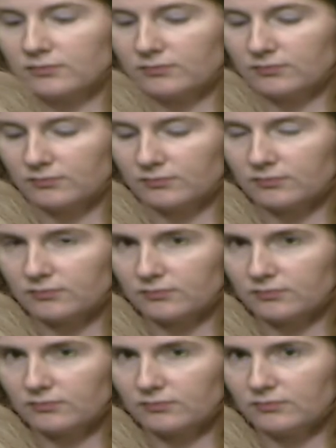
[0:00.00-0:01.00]

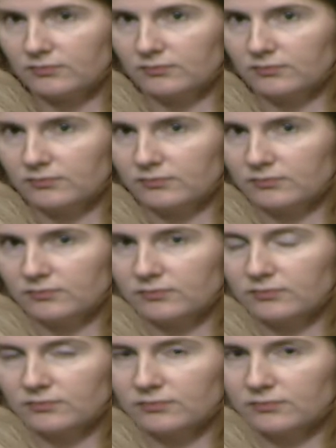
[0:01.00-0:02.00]

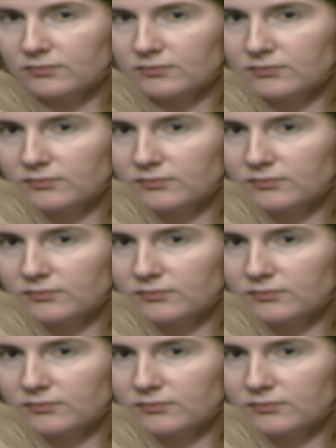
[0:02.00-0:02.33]
(silent)